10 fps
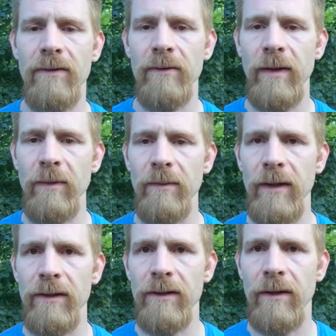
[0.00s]
remember
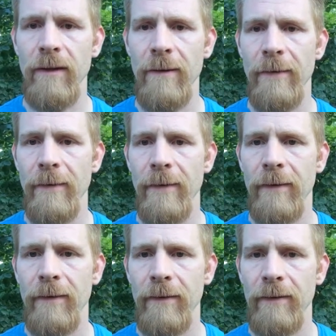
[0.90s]
much.
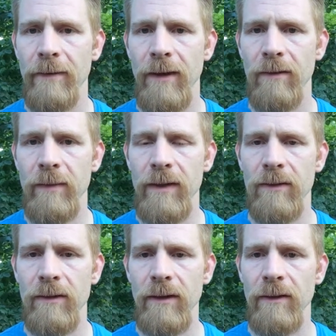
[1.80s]
So that would be
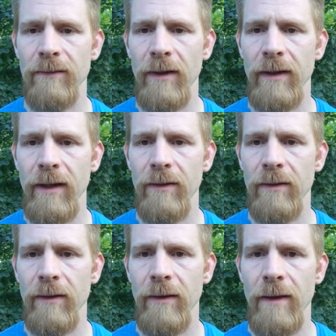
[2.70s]
interesting to find out.
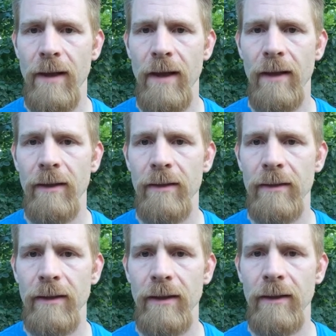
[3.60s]
Let's
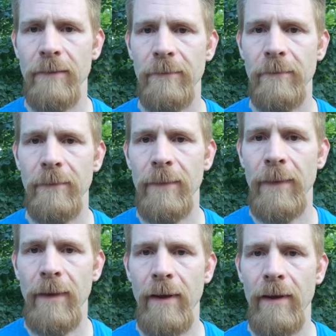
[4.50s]
see.
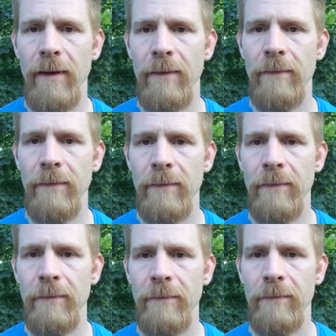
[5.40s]
Where
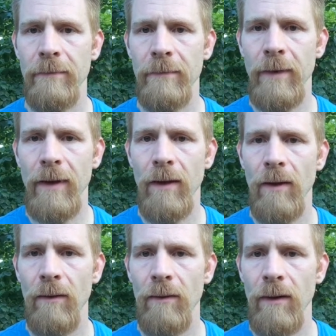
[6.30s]

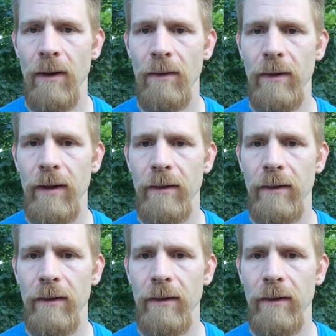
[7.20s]
are we?